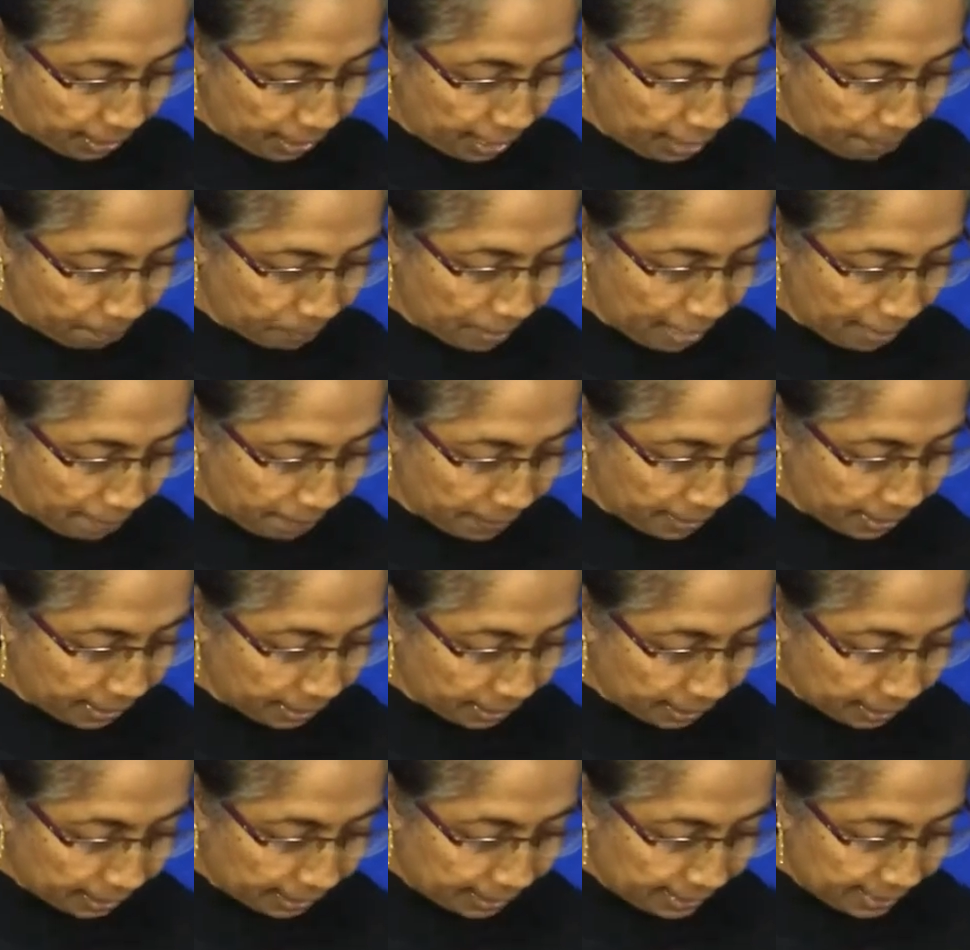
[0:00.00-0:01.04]
Keep them
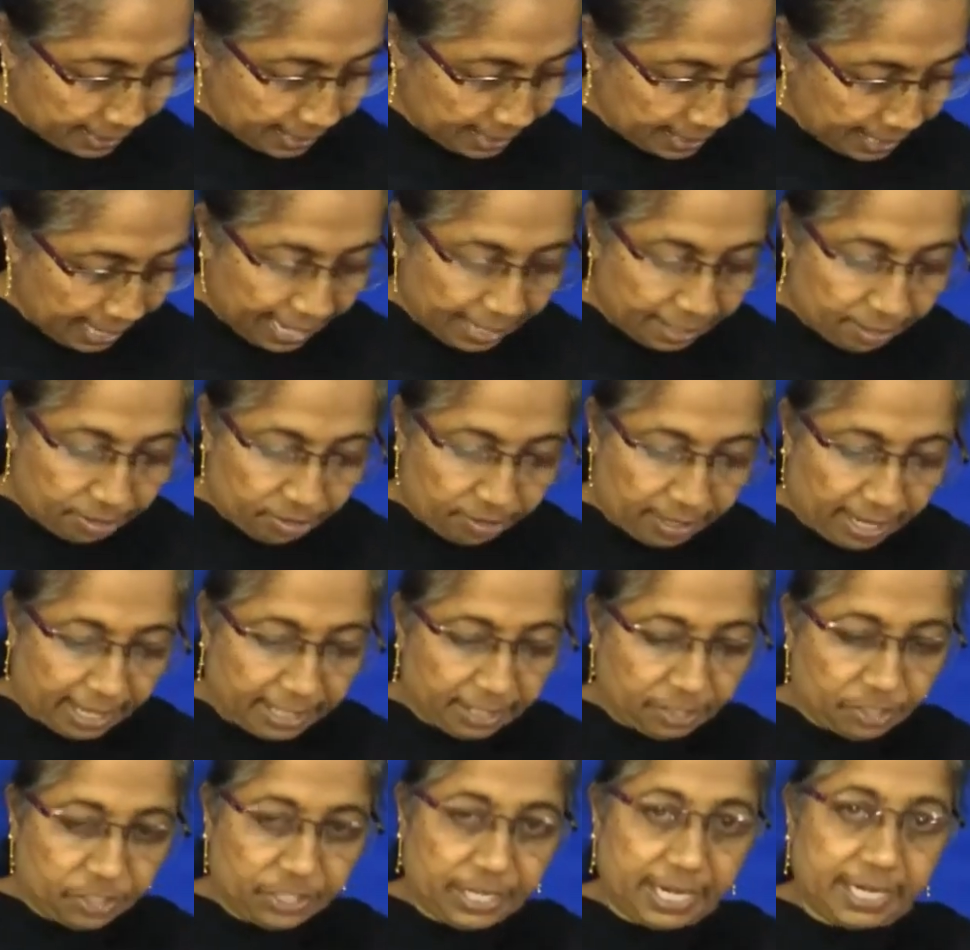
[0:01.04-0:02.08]
in clean and dry
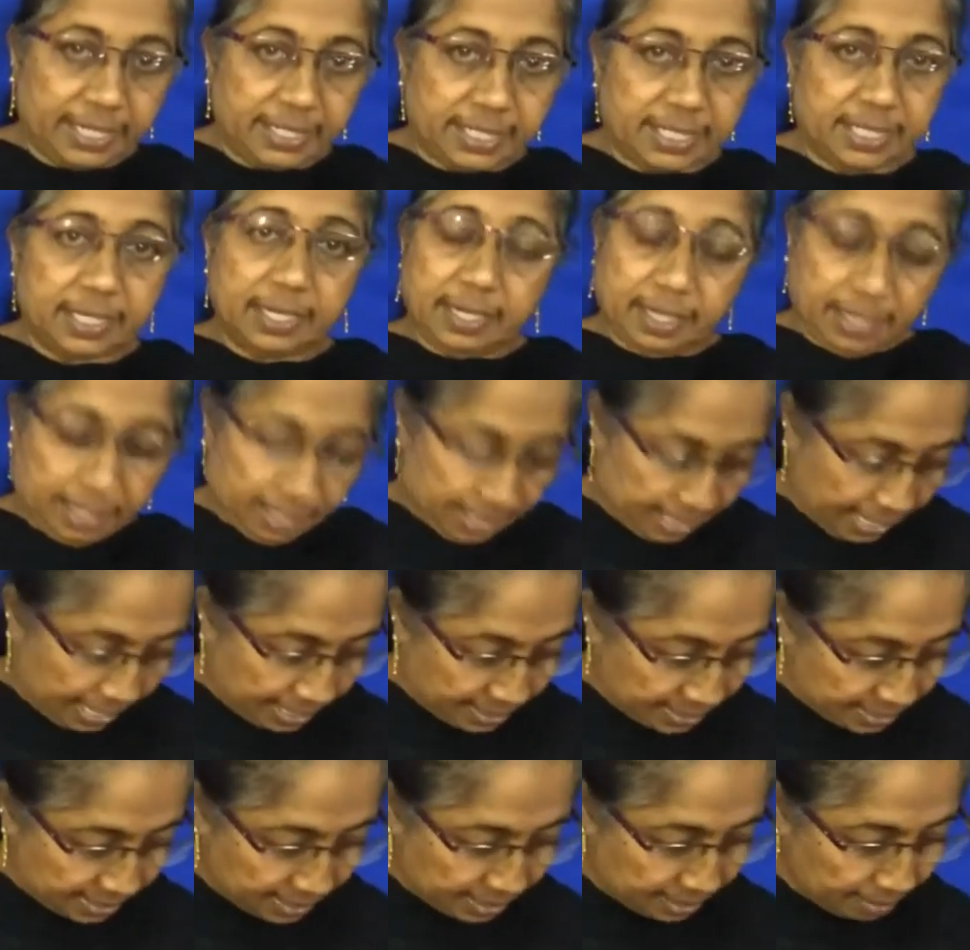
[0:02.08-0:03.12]
sheds.
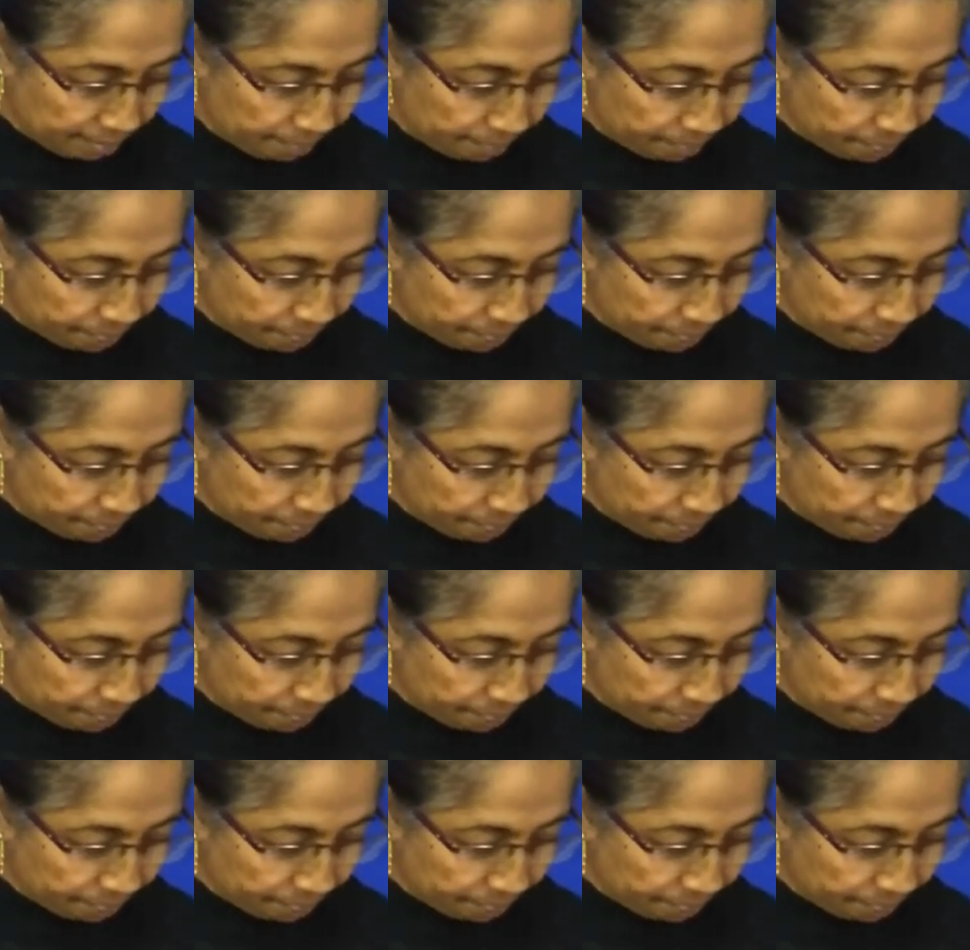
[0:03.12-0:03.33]
Yes.